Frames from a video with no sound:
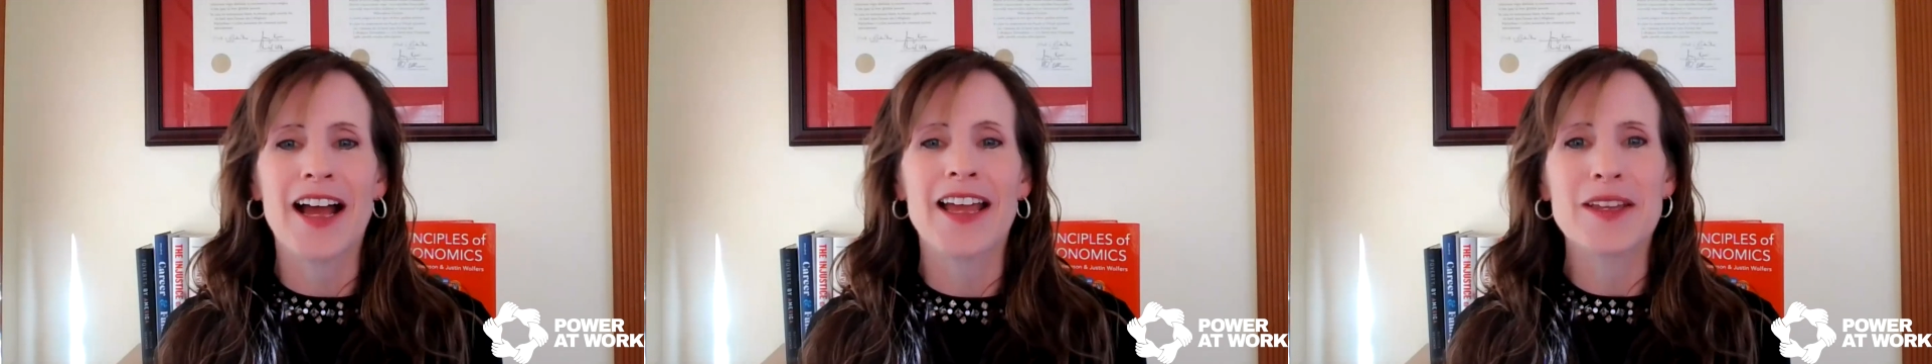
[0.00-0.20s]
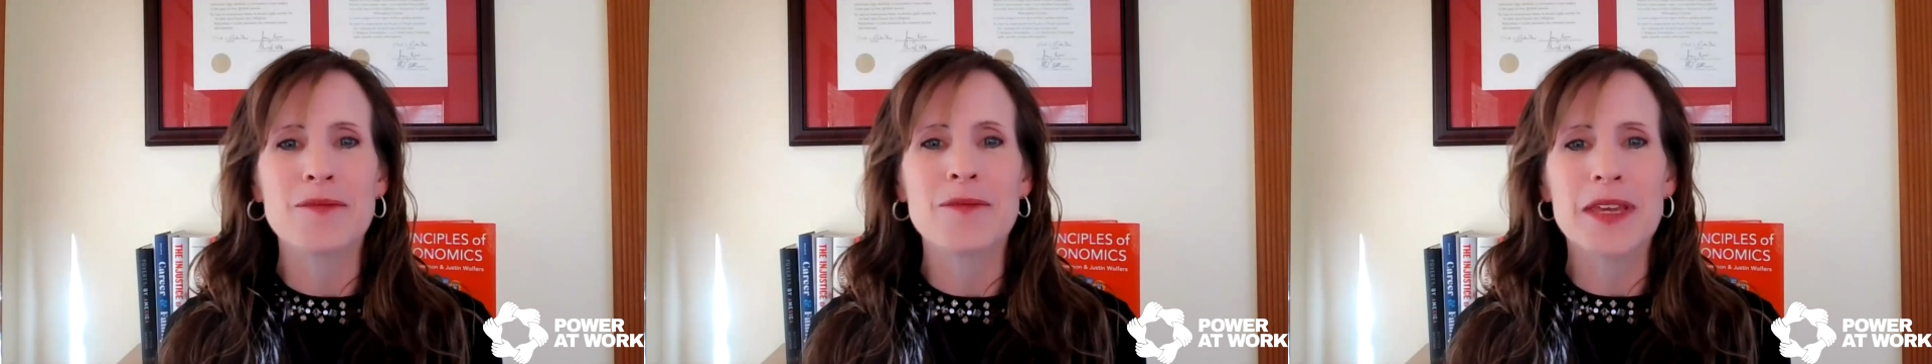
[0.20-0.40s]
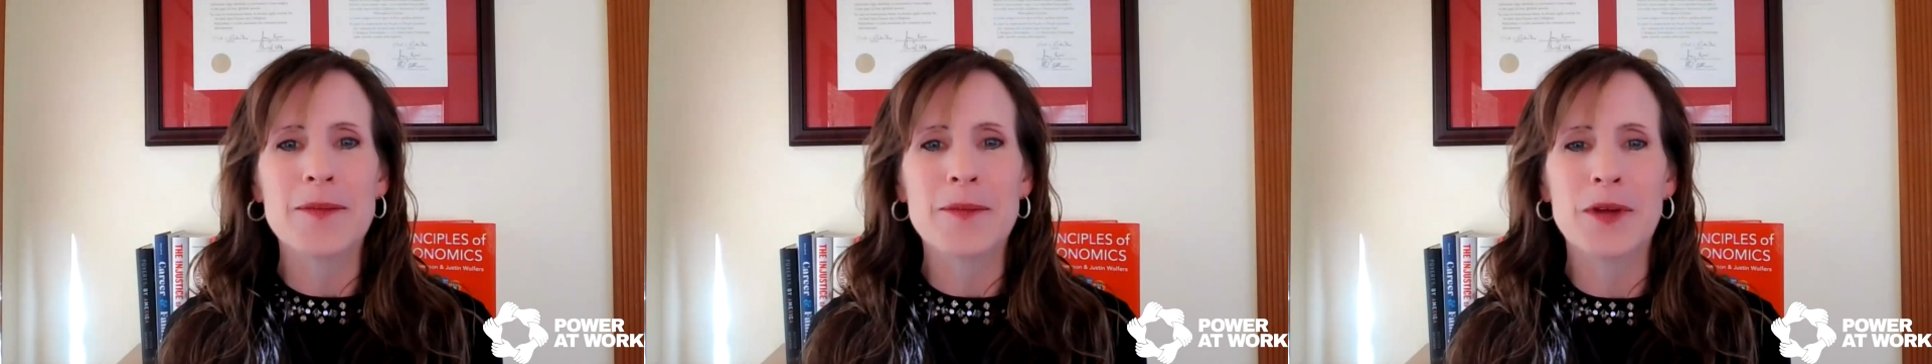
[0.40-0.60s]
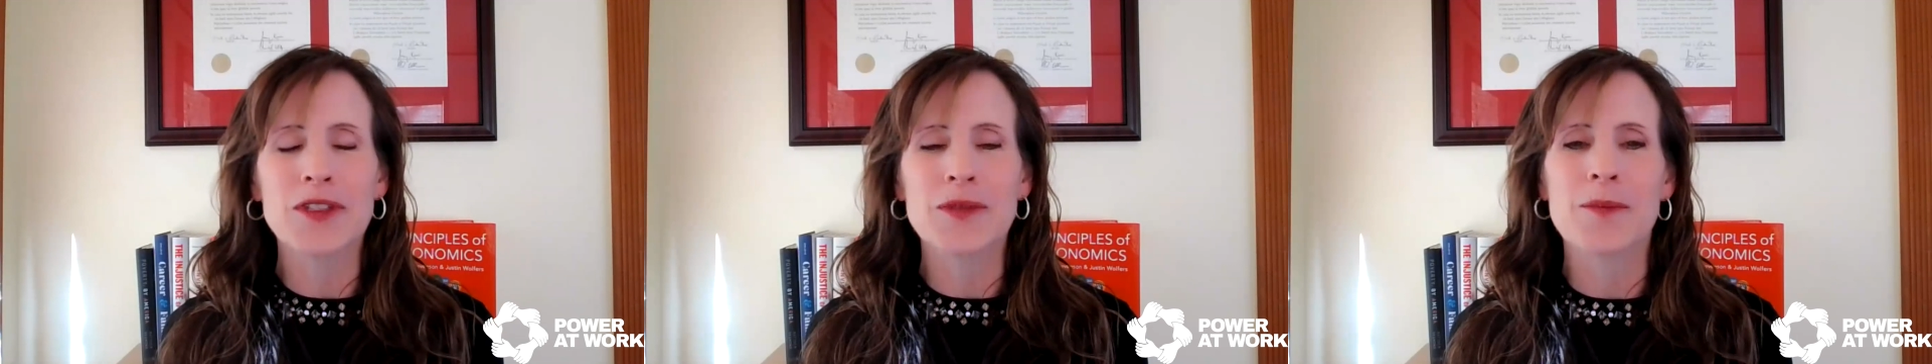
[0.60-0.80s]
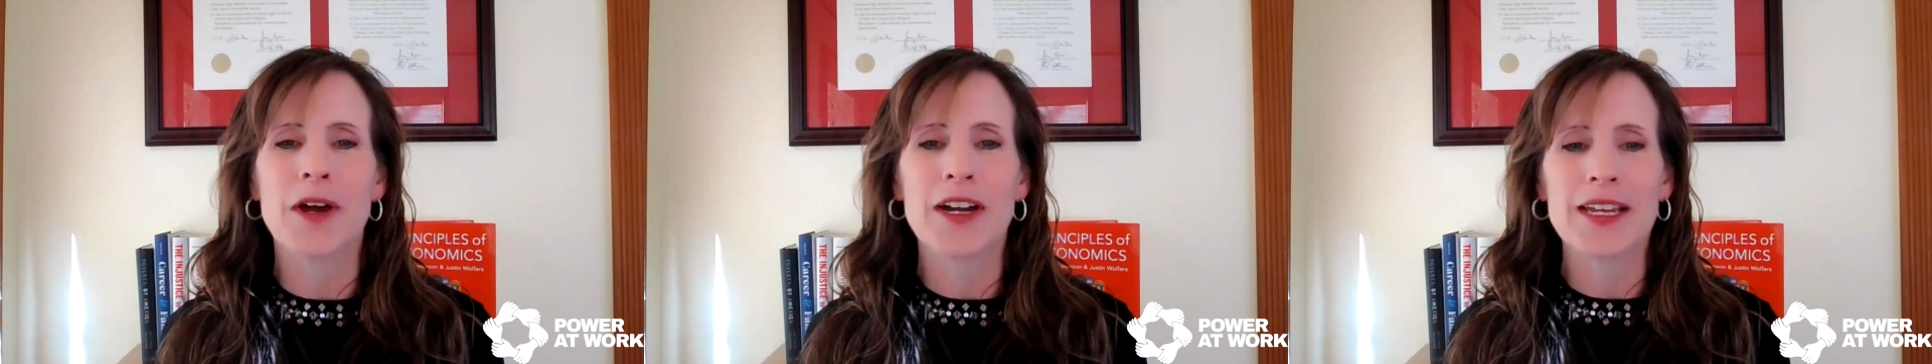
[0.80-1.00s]
in
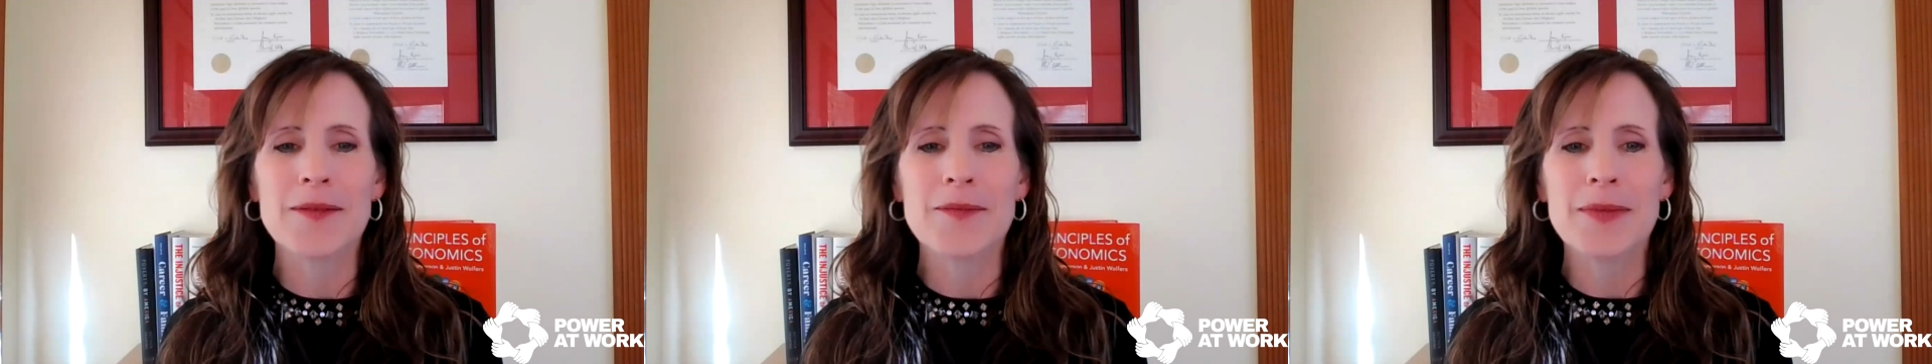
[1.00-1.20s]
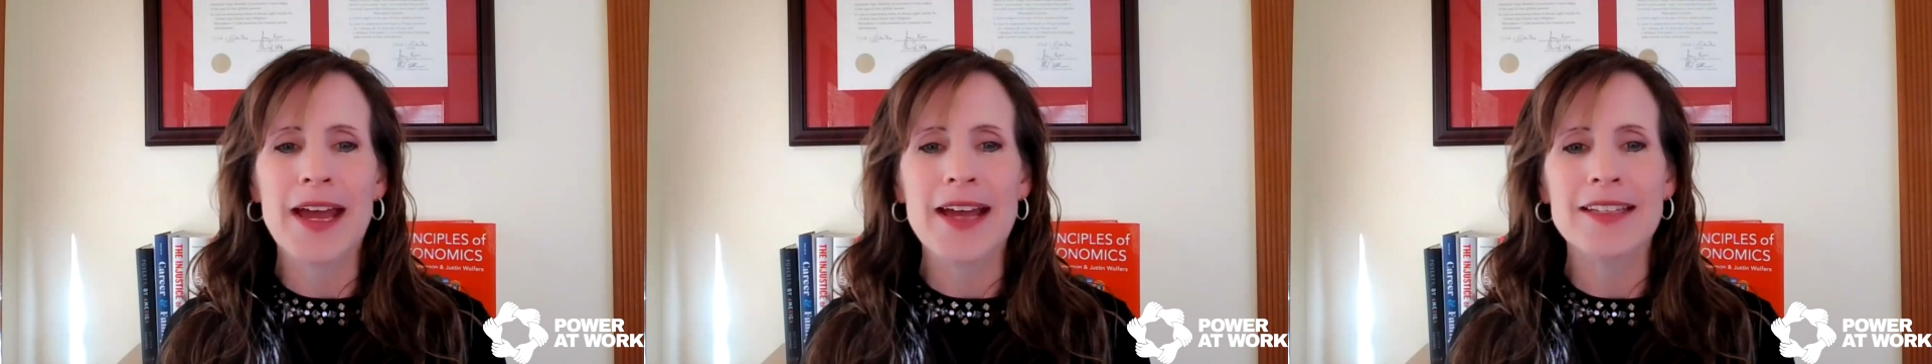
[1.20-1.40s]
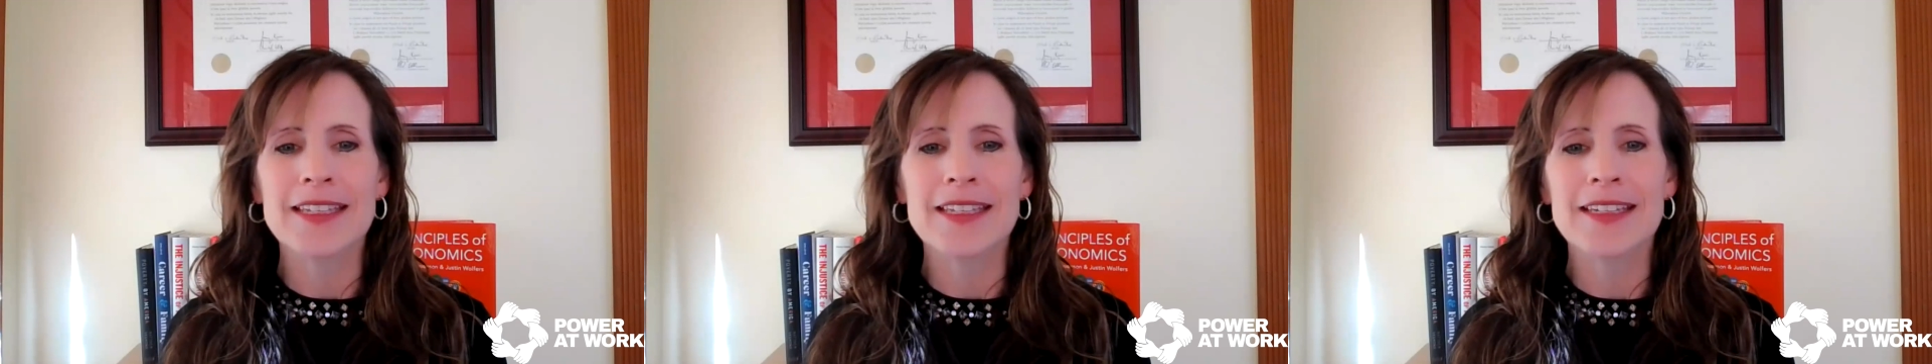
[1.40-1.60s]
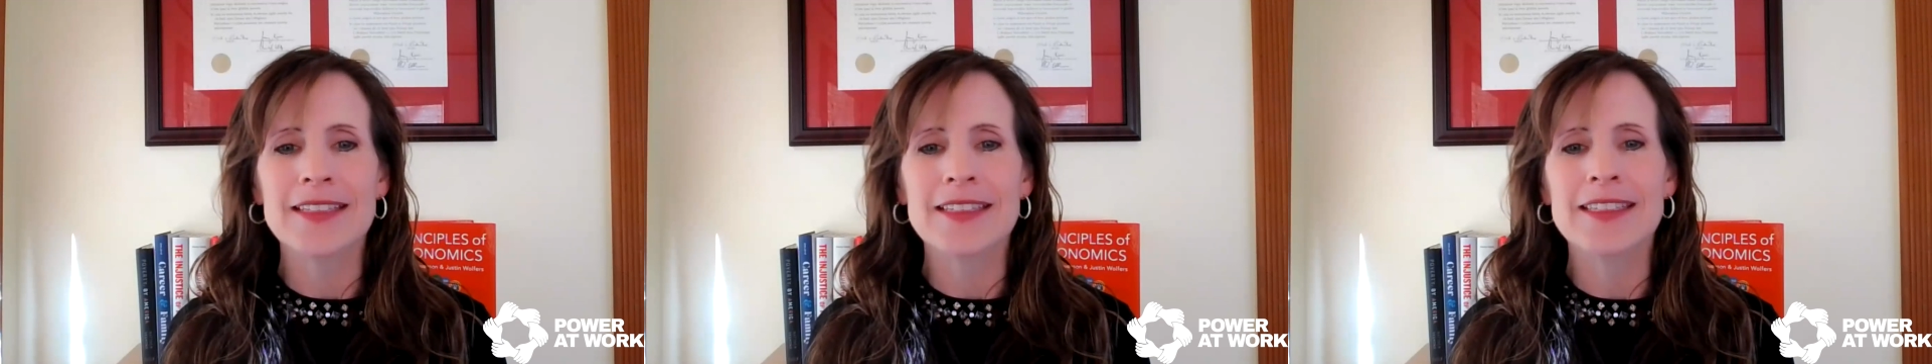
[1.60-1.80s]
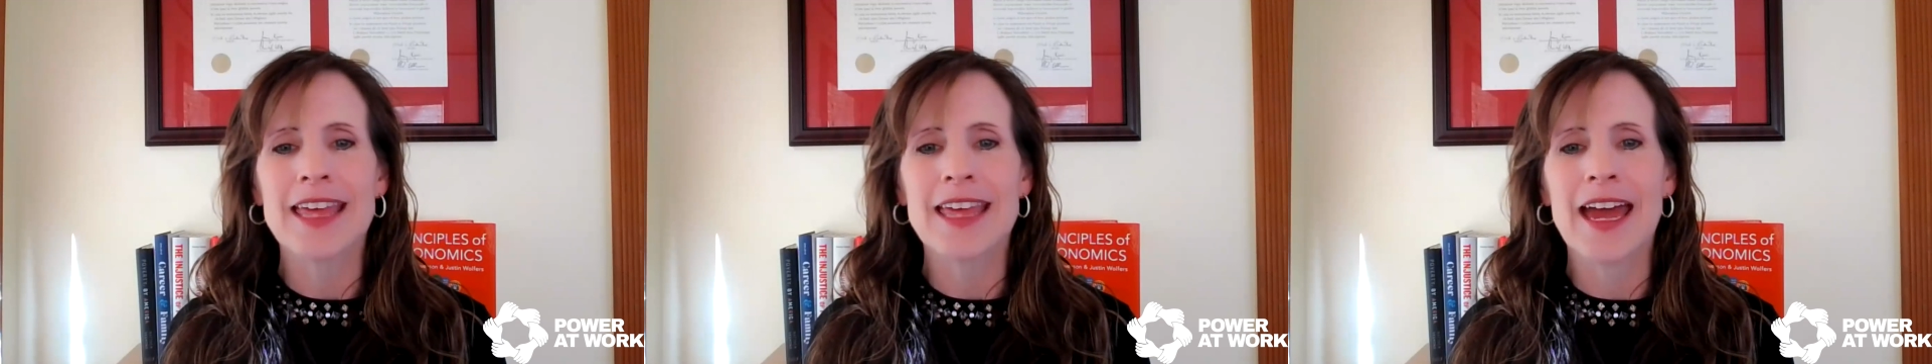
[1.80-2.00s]
people's market
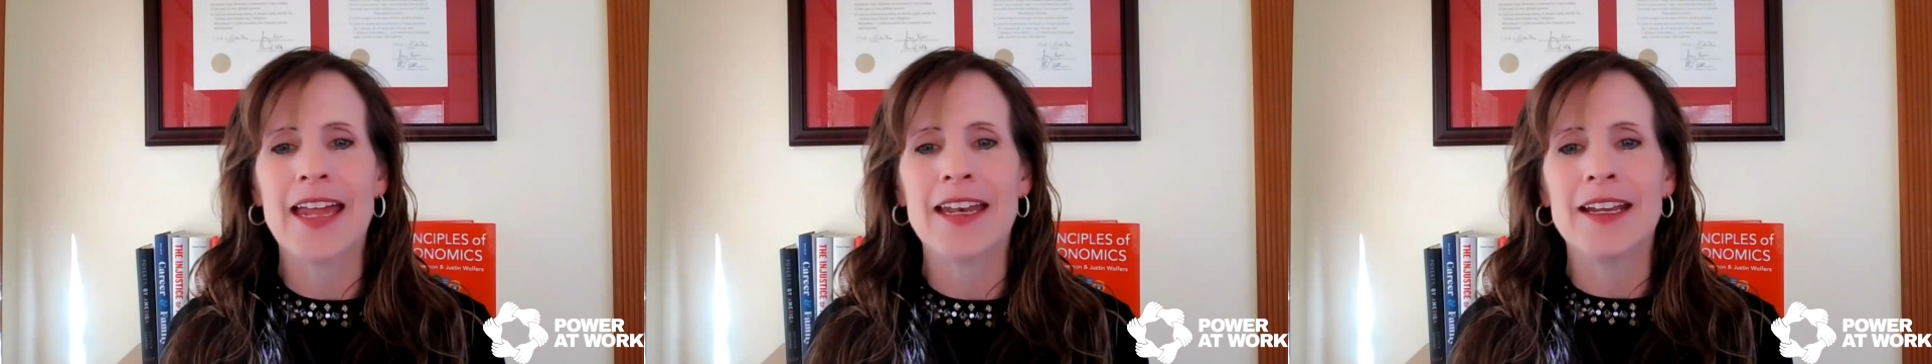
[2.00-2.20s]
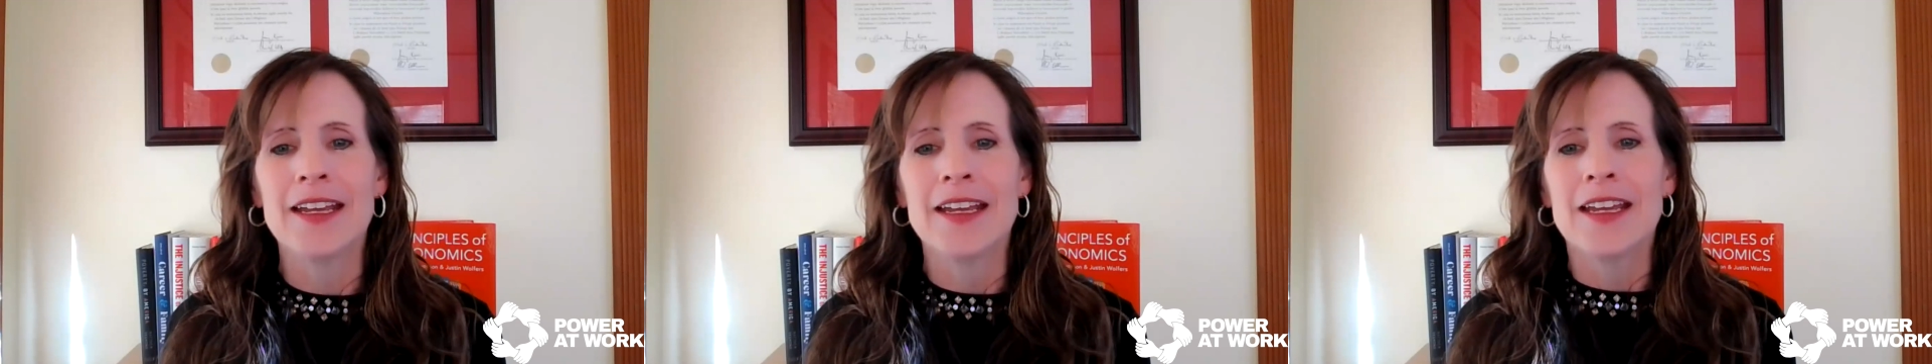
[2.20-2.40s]
baskets that